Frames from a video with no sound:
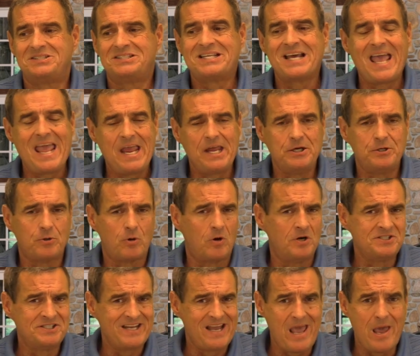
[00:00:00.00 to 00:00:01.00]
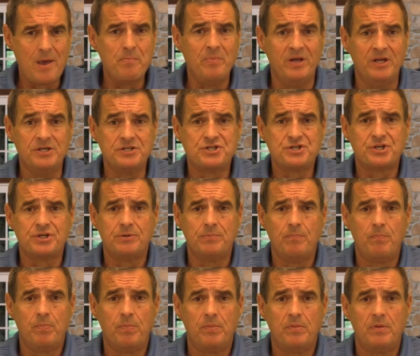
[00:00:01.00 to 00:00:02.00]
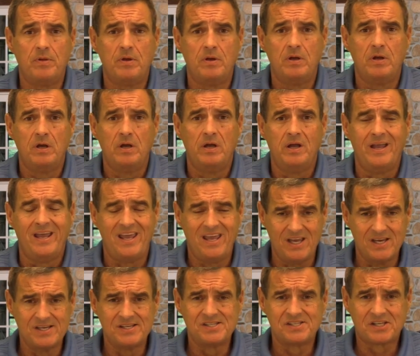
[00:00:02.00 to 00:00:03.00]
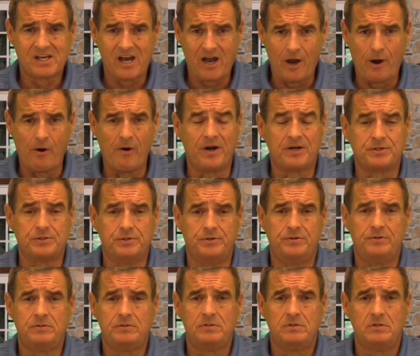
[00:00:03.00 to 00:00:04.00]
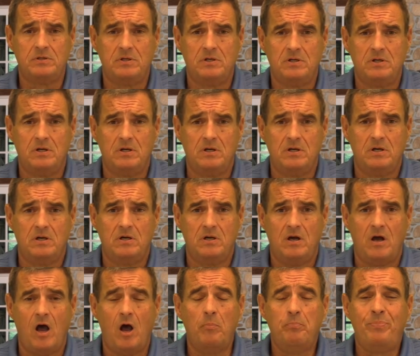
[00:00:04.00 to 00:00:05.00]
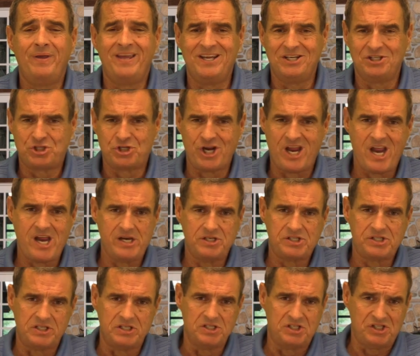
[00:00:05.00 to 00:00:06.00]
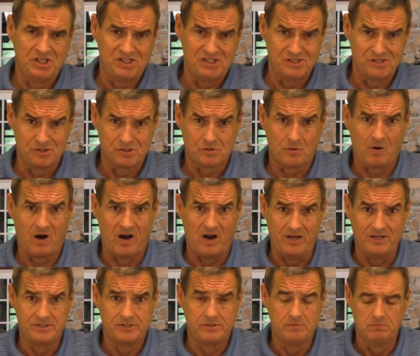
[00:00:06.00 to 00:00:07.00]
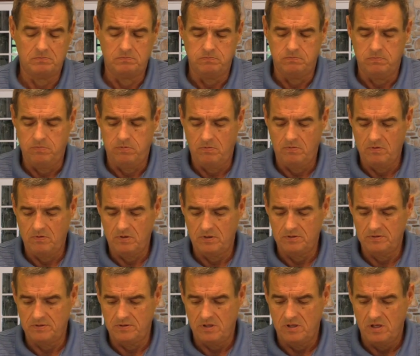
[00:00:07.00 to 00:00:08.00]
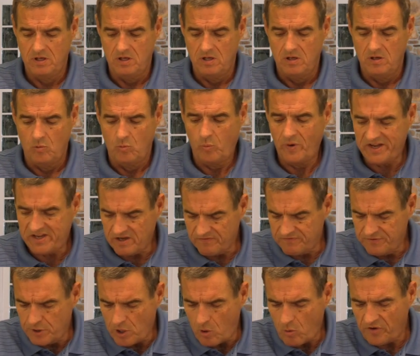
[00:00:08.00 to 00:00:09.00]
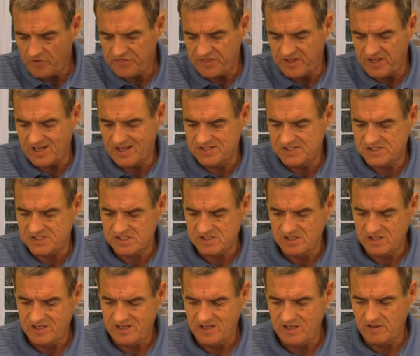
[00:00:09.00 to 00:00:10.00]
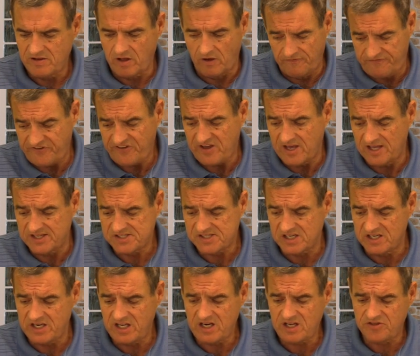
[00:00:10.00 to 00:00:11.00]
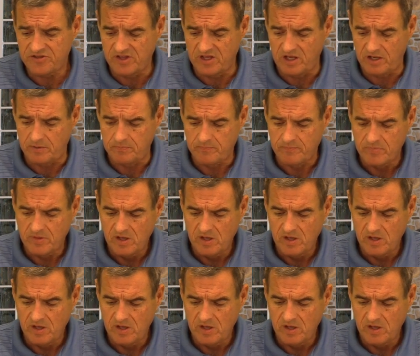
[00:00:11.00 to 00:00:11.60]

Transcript: taint or damage his character of being changed in Jesus Christ. We give no offense offense in anything.